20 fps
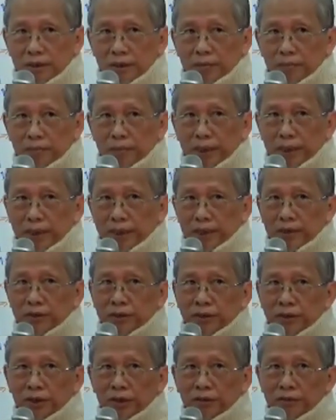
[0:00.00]
make
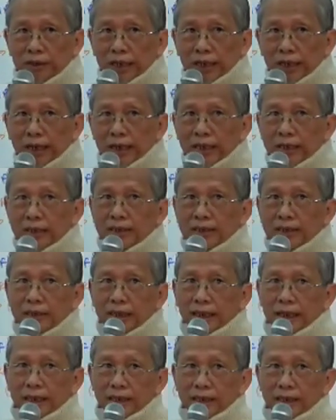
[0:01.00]
use of that
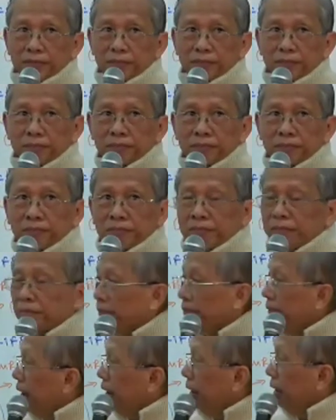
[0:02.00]
understanding
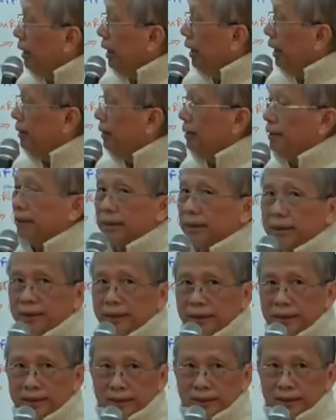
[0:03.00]
that
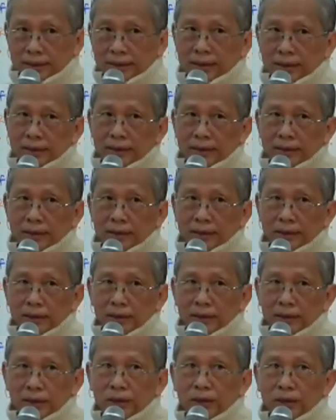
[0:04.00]
this
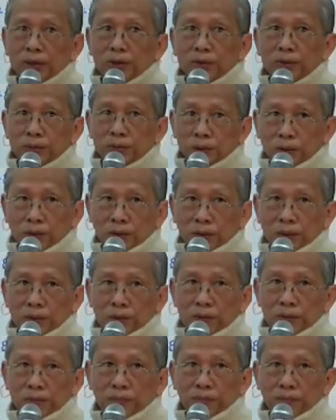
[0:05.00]

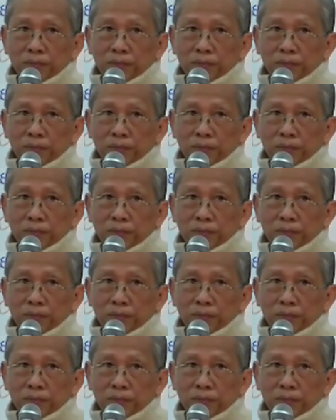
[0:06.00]
so-called